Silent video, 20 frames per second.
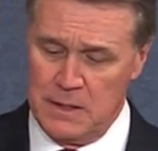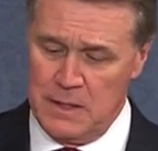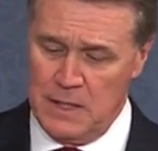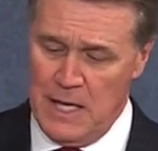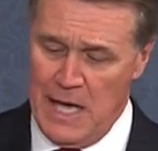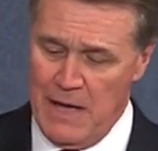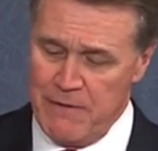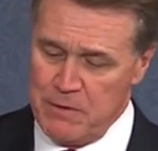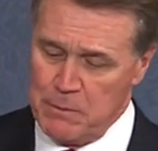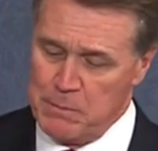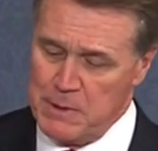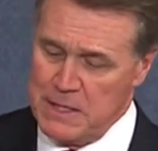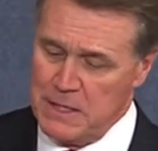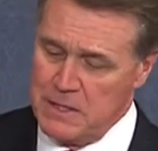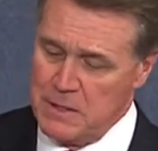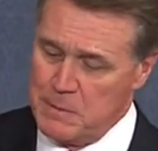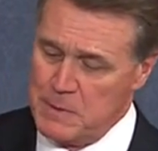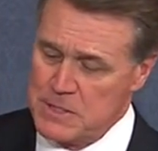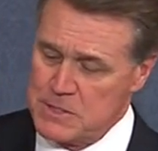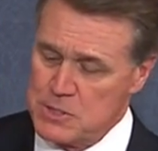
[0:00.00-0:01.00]
Having been
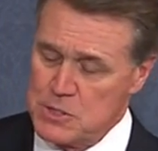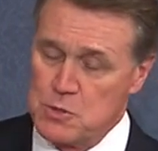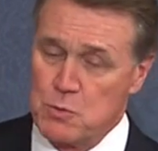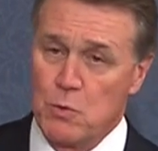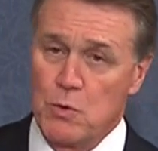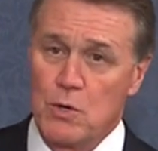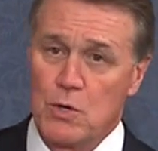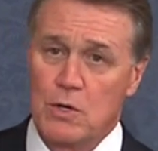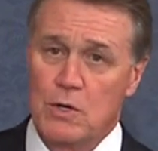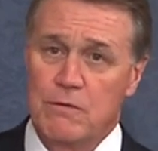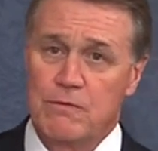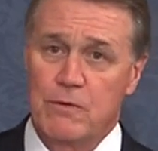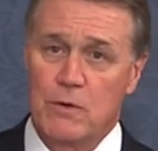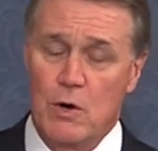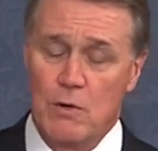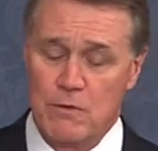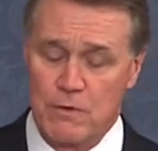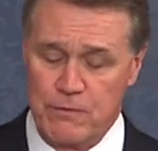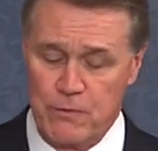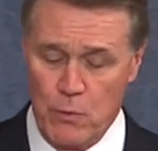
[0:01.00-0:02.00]
in the business world for
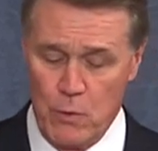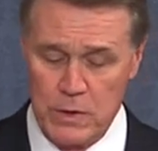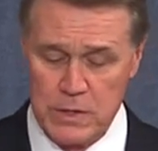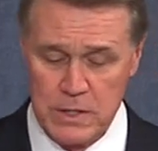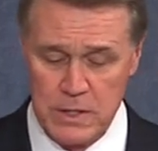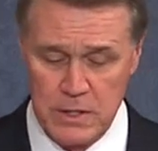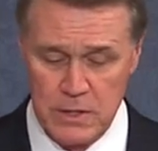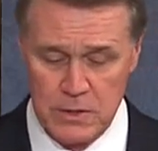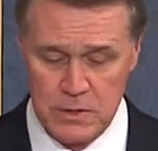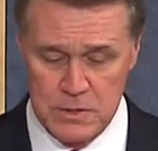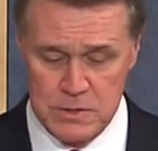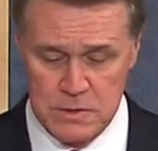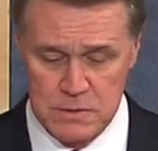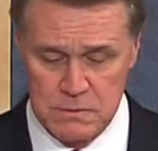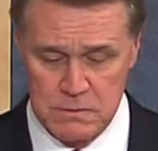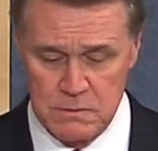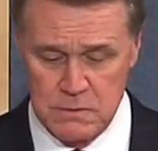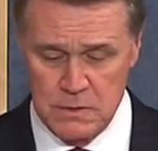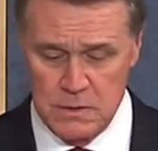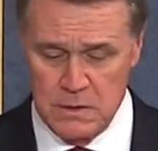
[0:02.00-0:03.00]
over 40 years,
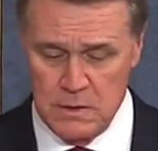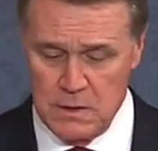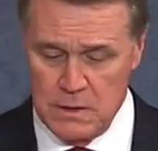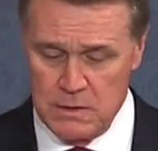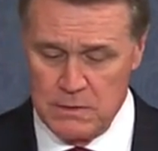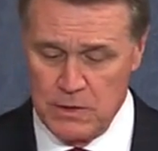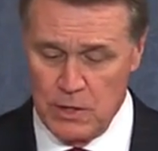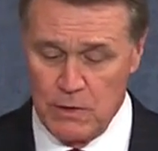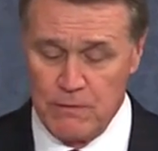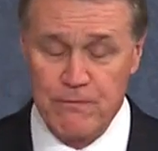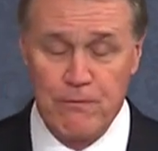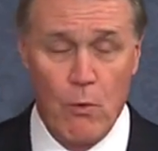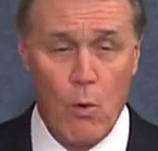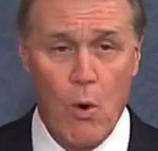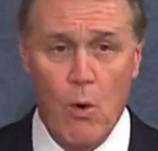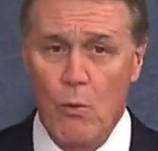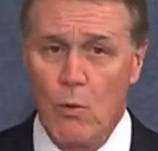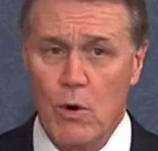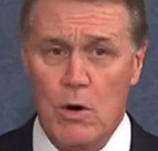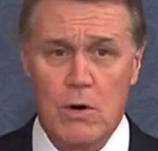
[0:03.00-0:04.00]
there are
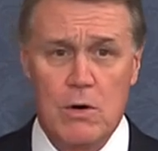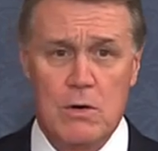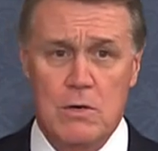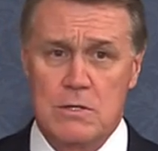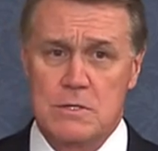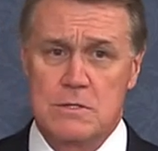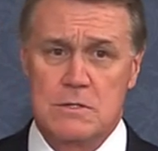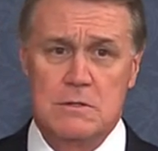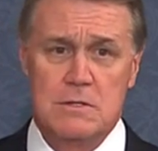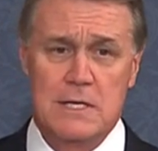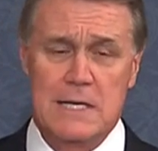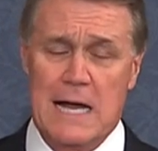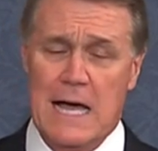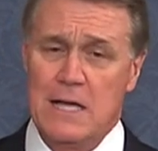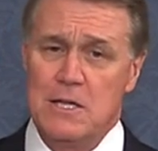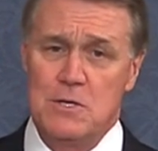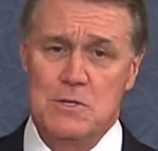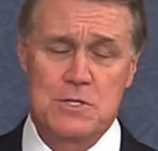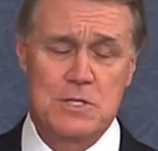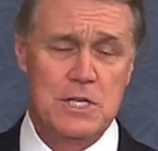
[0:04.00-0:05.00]
4 words that
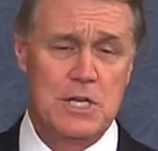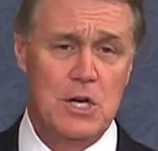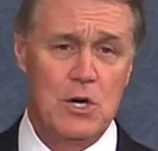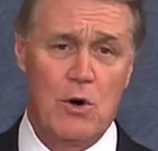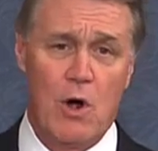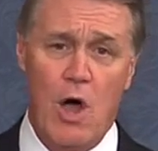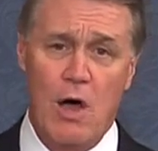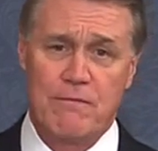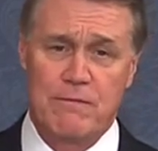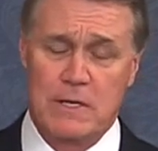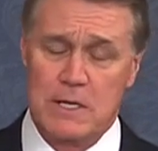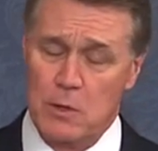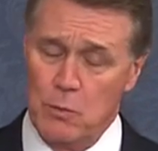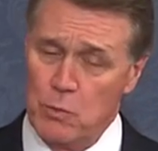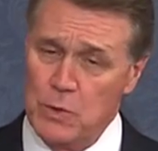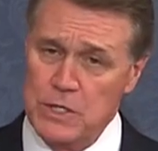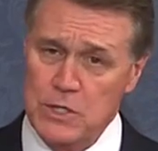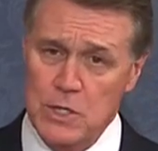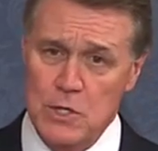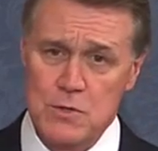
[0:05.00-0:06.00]
I used to hear often, and
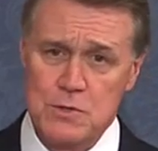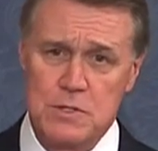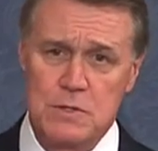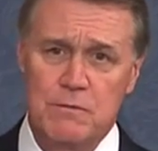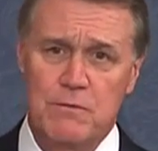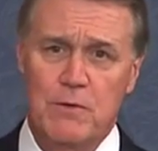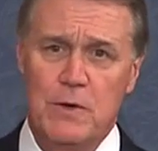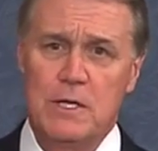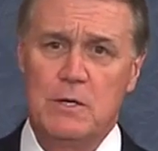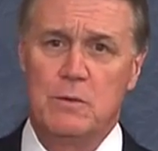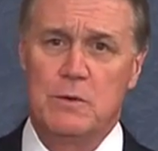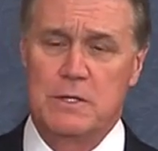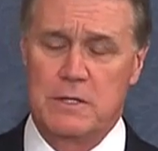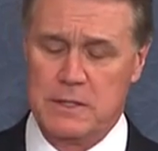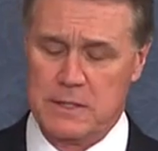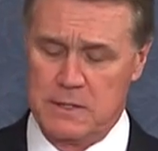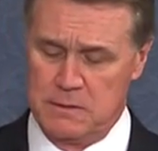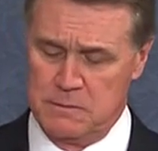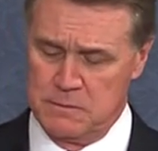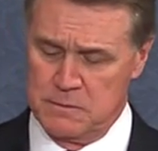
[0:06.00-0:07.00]
we use them
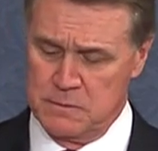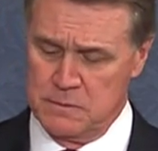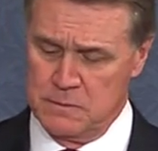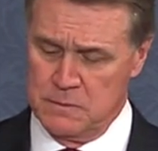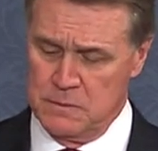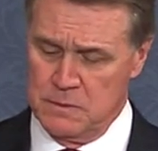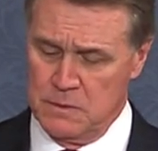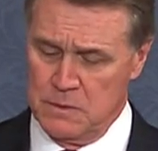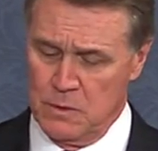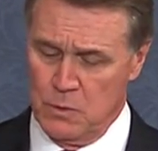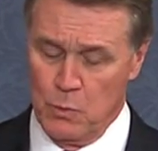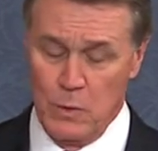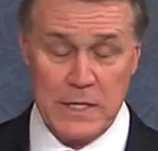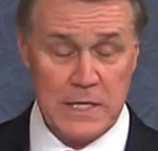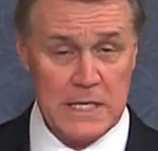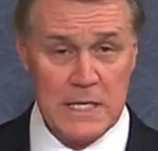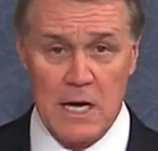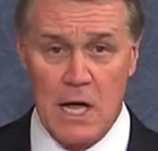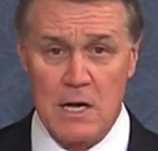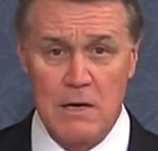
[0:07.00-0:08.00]
frequently. We
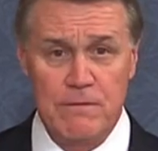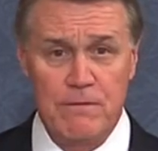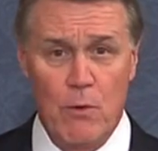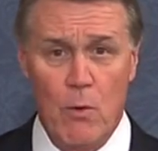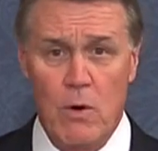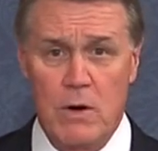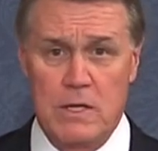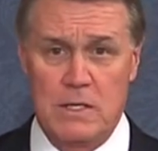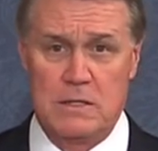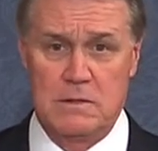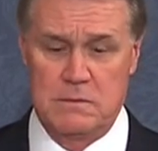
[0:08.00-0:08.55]
cannot afford it.